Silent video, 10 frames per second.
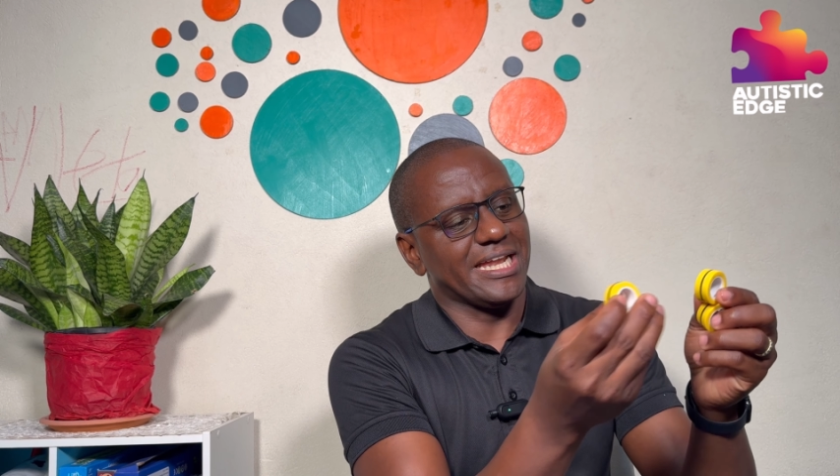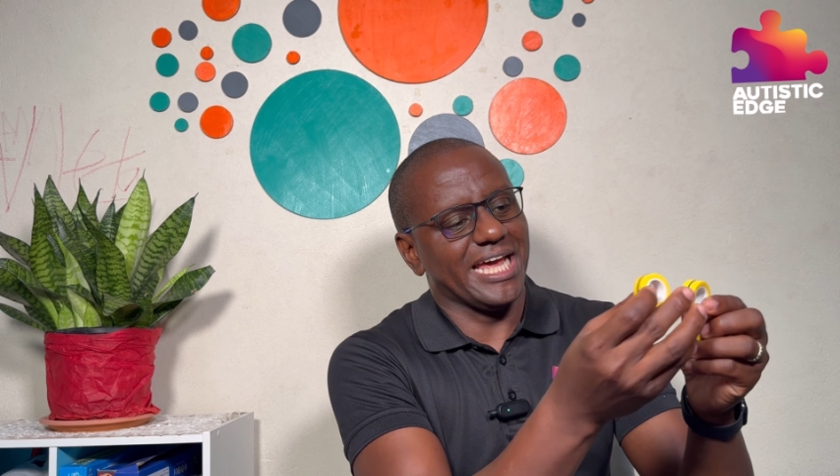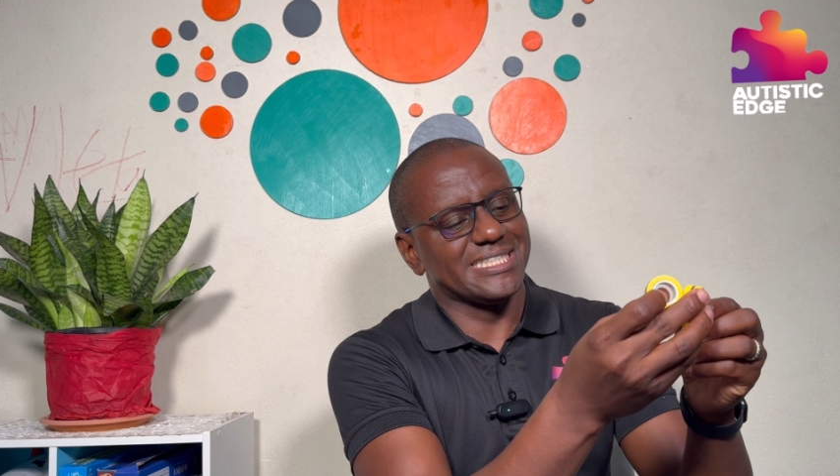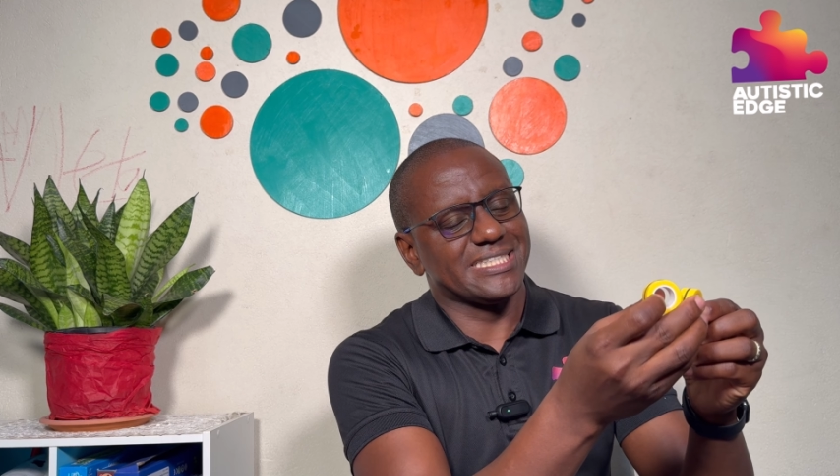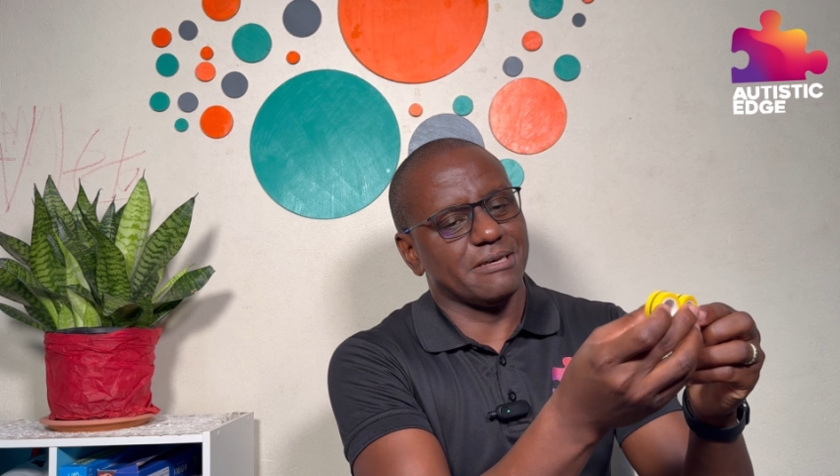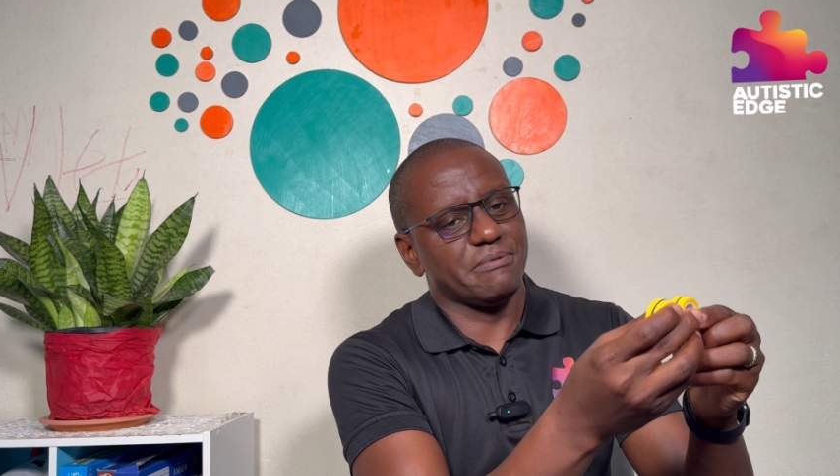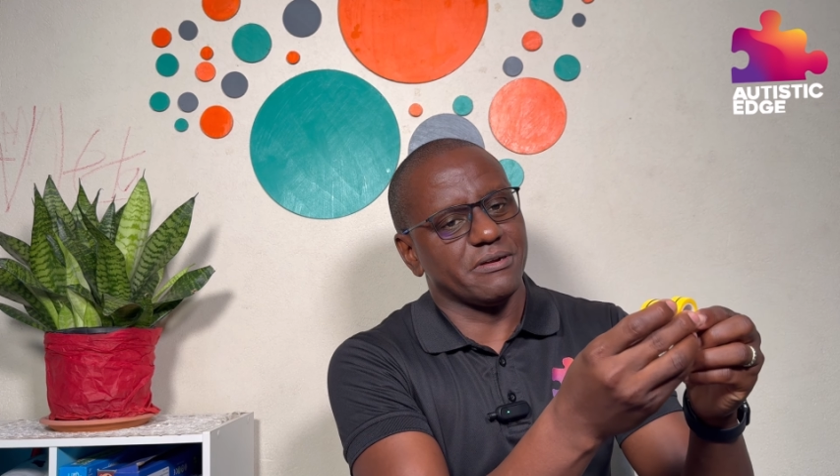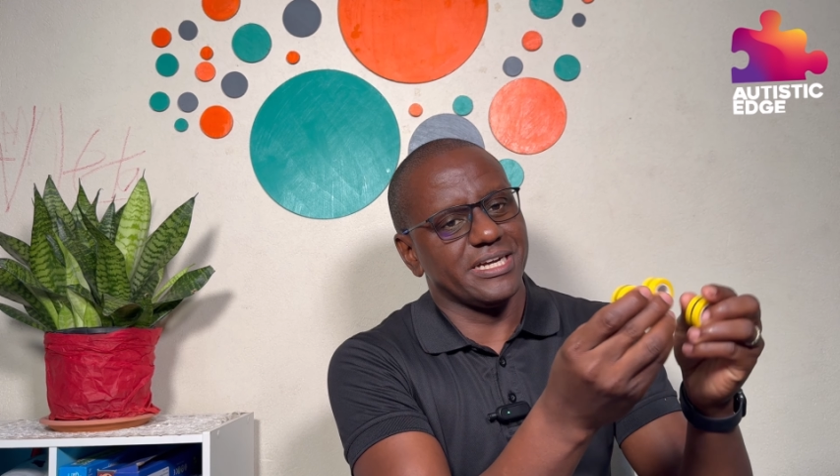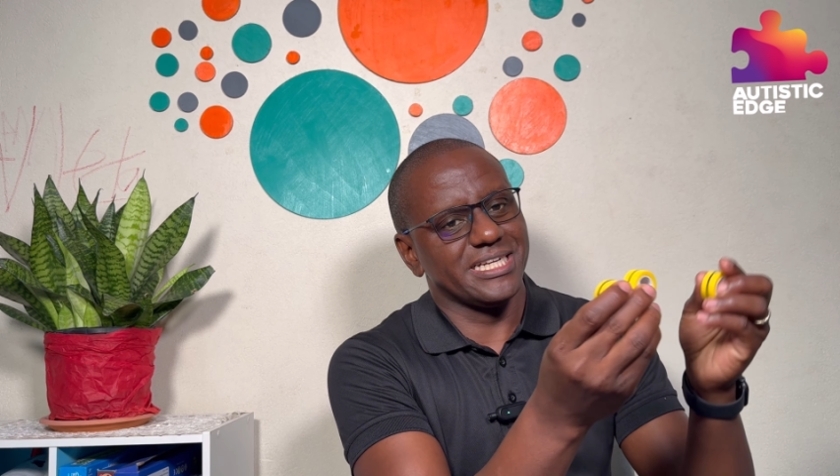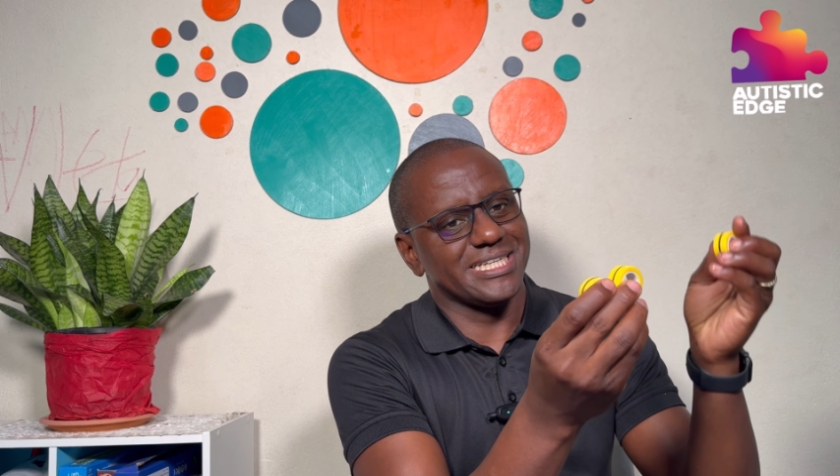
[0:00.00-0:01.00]
can
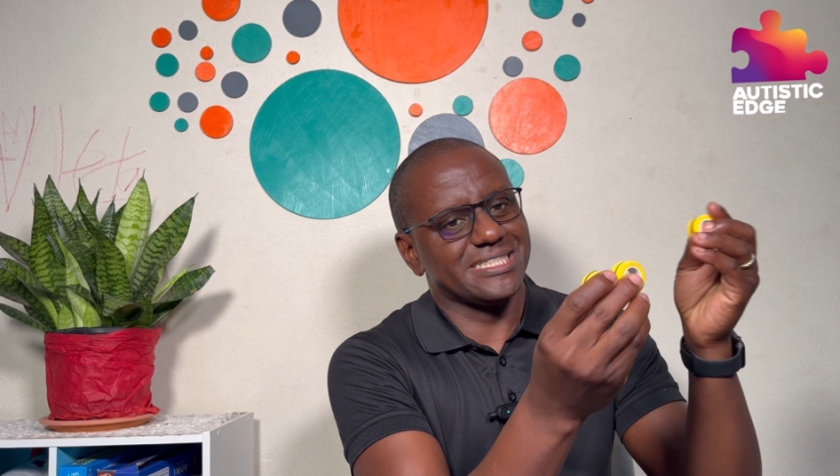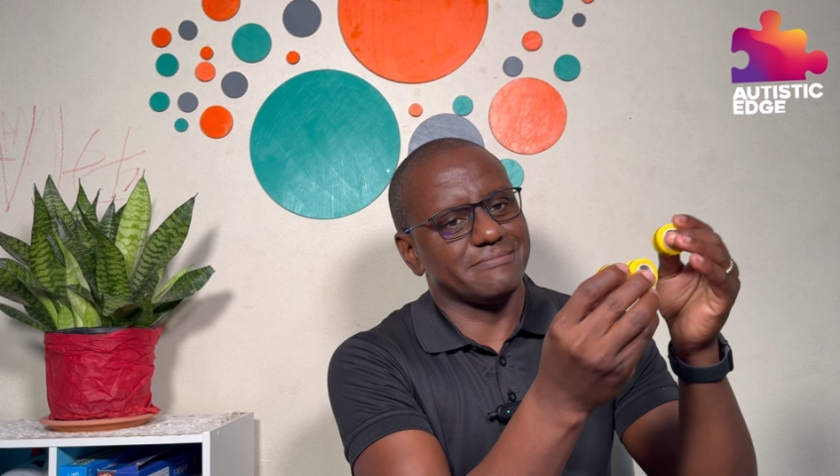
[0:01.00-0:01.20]
separate. It's